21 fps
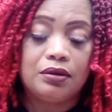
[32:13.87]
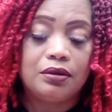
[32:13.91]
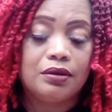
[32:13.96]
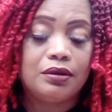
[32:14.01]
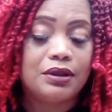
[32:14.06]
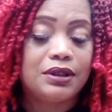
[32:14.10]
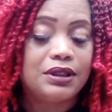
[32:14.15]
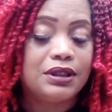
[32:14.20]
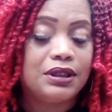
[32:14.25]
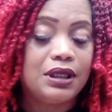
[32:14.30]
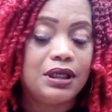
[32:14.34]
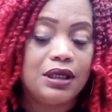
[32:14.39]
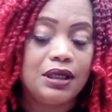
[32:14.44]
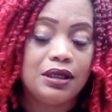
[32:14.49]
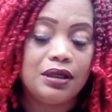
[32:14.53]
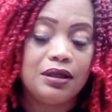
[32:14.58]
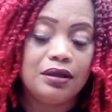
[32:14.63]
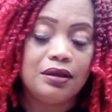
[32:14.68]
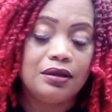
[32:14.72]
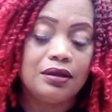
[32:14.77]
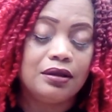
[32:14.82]

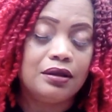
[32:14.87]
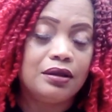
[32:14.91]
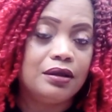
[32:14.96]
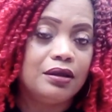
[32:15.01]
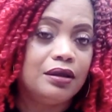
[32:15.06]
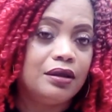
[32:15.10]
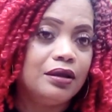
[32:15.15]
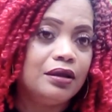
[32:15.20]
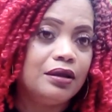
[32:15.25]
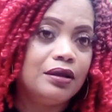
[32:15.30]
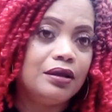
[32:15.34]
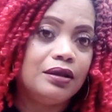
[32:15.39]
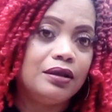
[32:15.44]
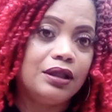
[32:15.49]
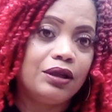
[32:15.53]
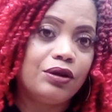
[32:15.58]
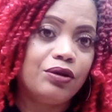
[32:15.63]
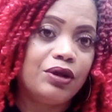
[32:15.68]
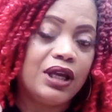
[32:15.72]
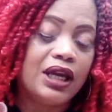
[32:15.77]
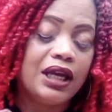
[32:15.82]
See? They
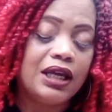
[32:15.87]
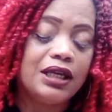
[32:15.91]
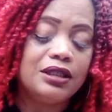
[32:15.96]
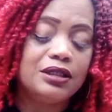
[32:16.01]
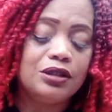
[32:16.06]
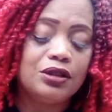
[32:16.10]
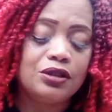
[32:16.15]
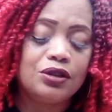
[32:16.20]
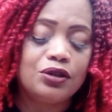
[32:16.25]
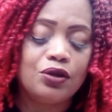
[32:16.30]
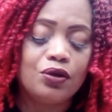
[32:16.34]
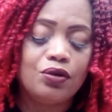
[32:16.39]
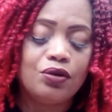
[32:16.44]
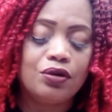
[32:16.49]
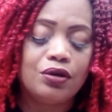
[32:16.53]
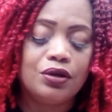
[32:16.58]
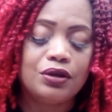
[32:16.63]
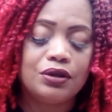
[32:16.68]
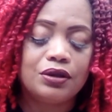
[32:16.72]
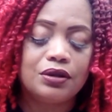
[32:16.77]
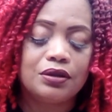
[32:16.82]
go to Ace of
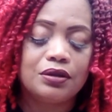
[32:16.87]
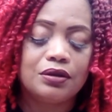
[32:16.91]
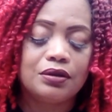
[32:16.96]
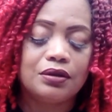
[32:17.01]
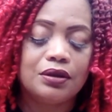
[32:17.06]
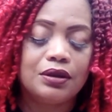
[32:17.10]
Swords.